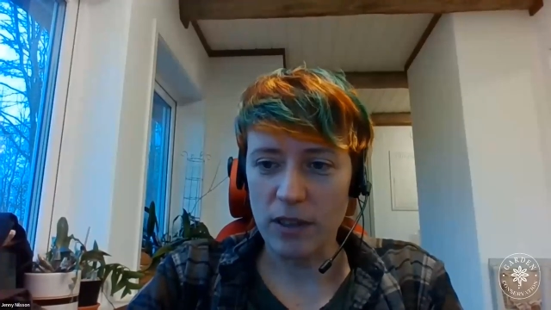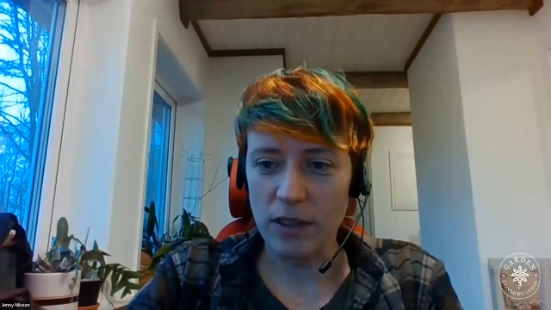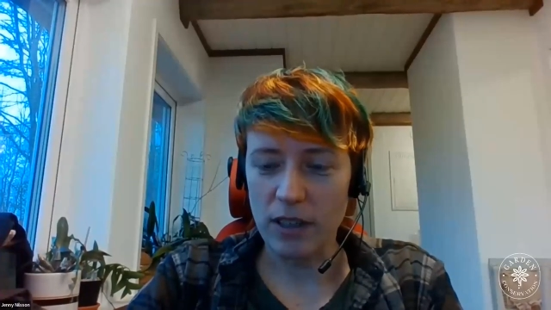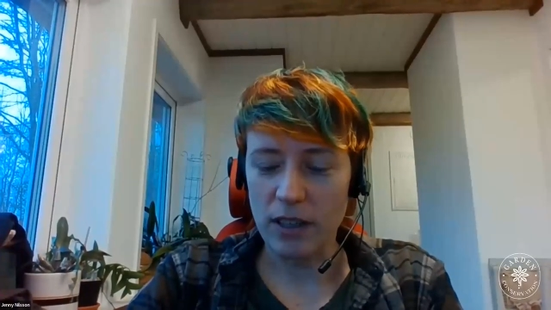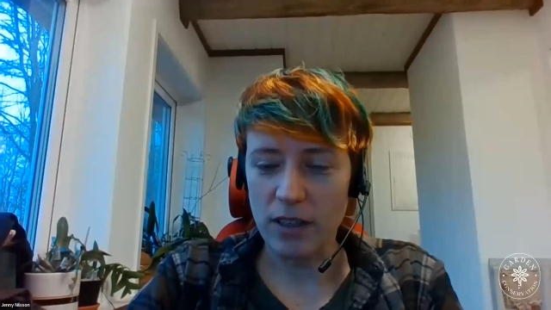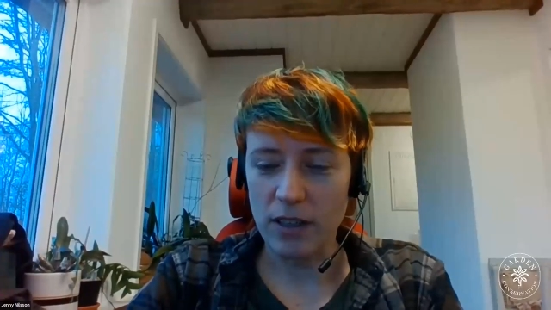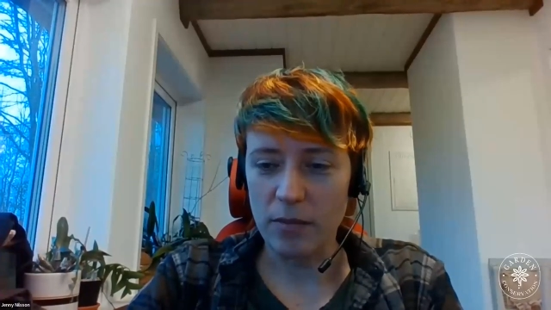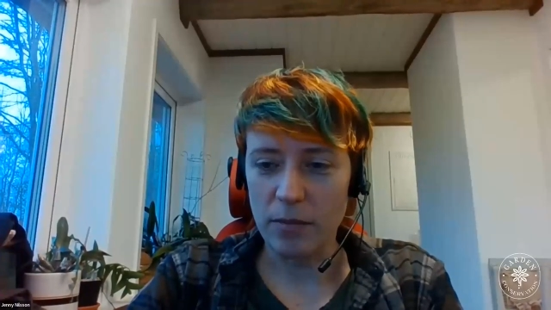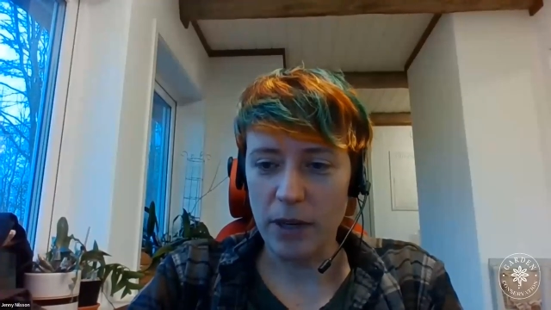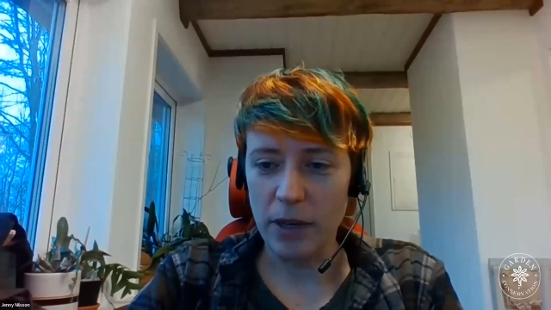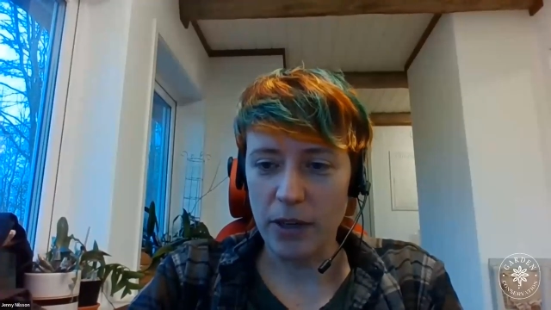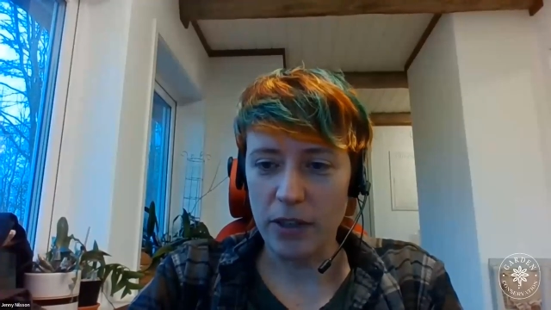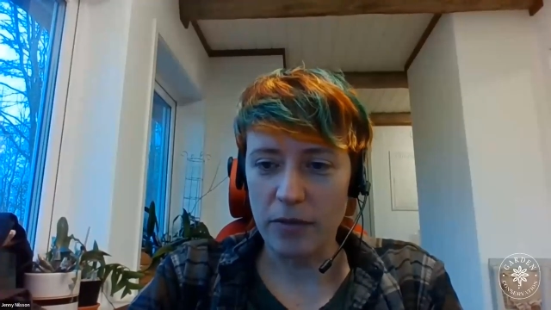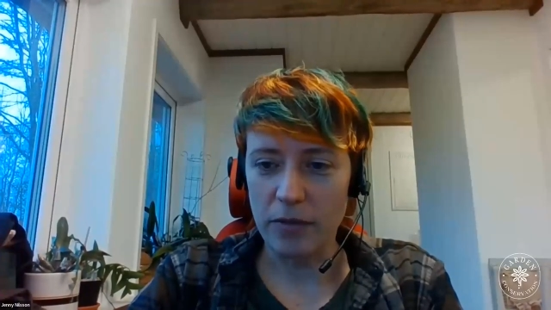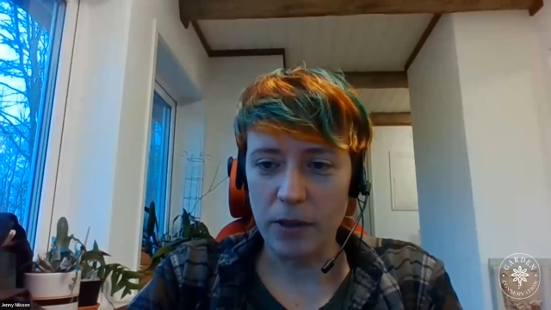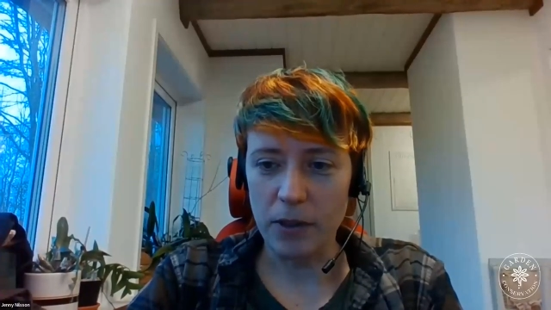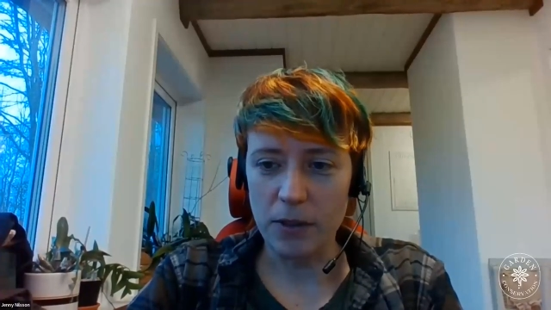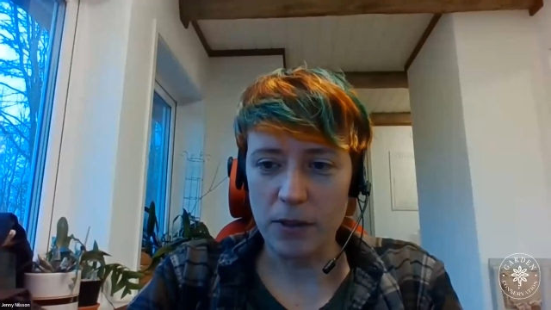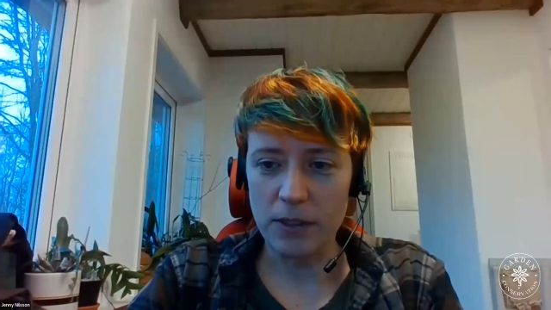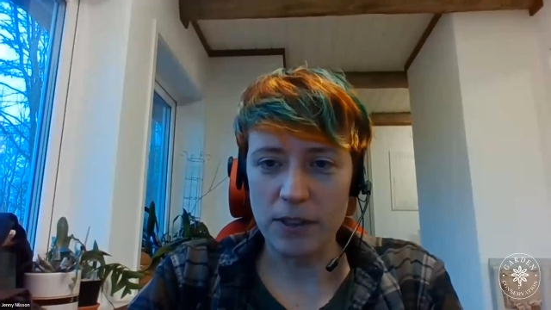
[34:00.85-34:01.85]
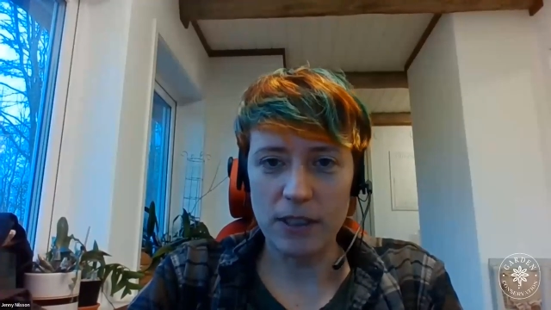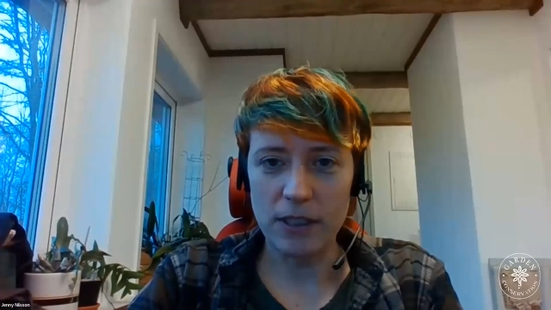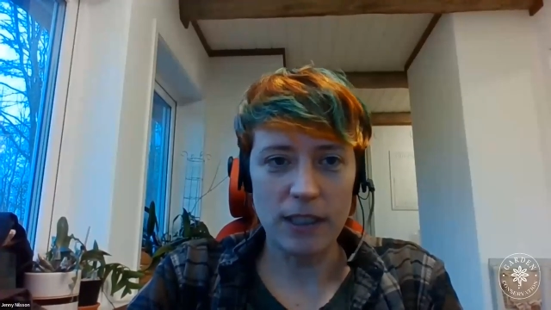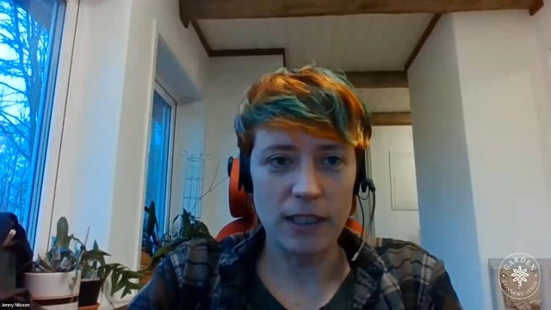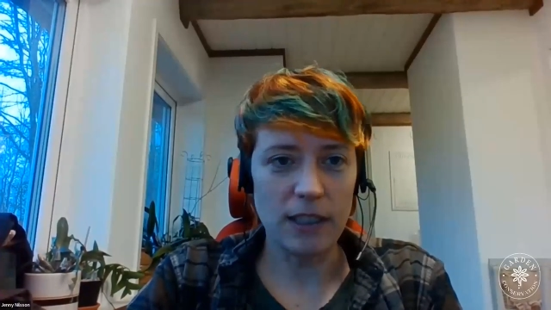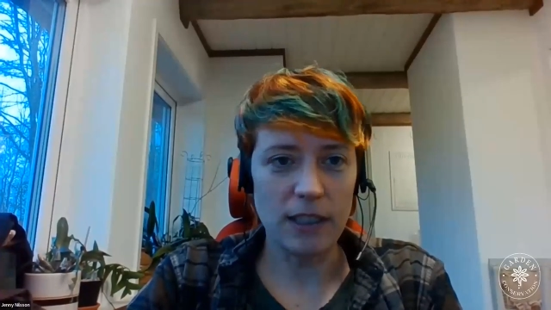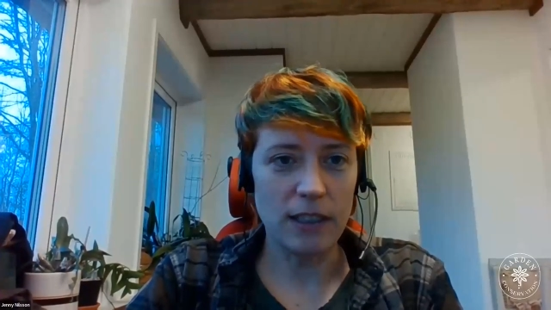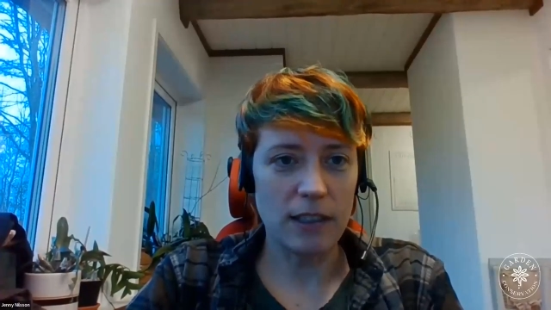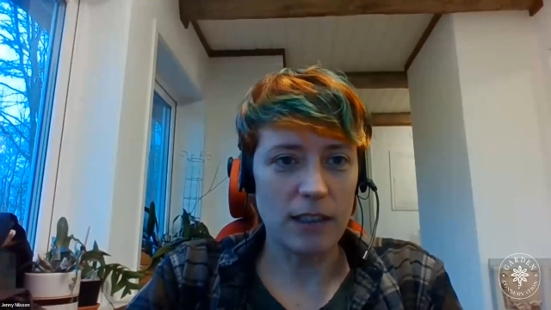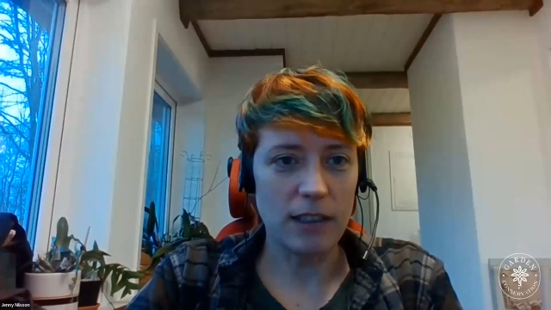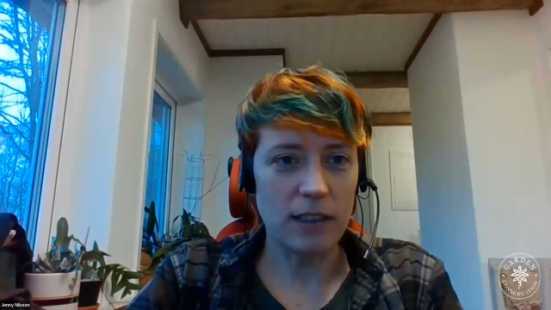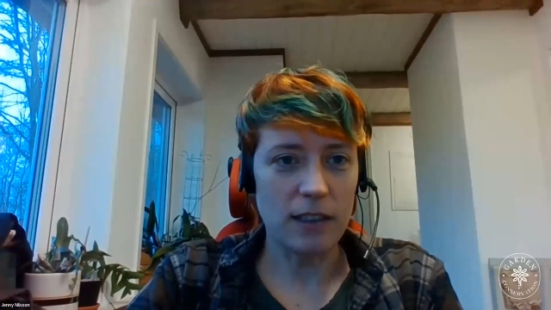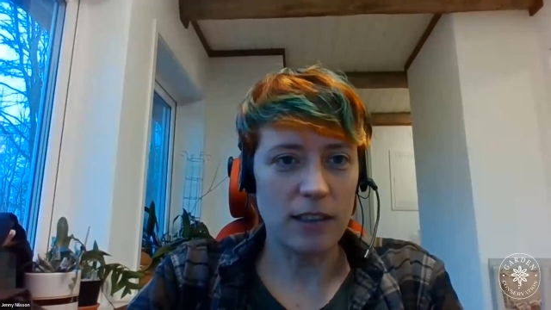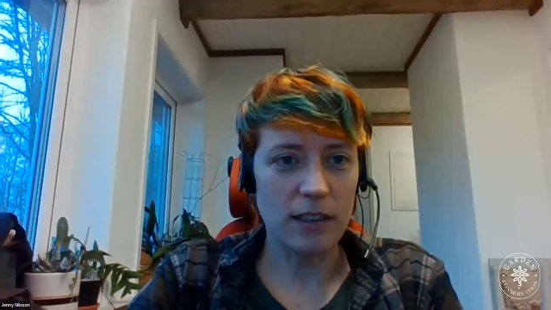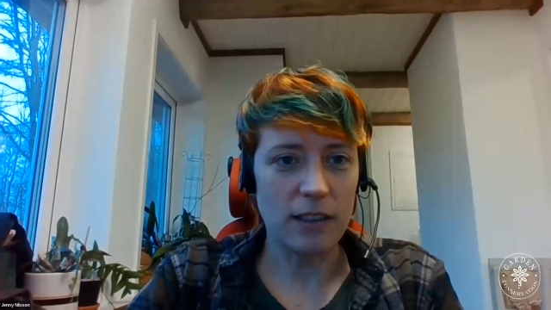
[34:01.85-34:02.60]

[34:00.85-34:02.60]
uh, biodiversity uh,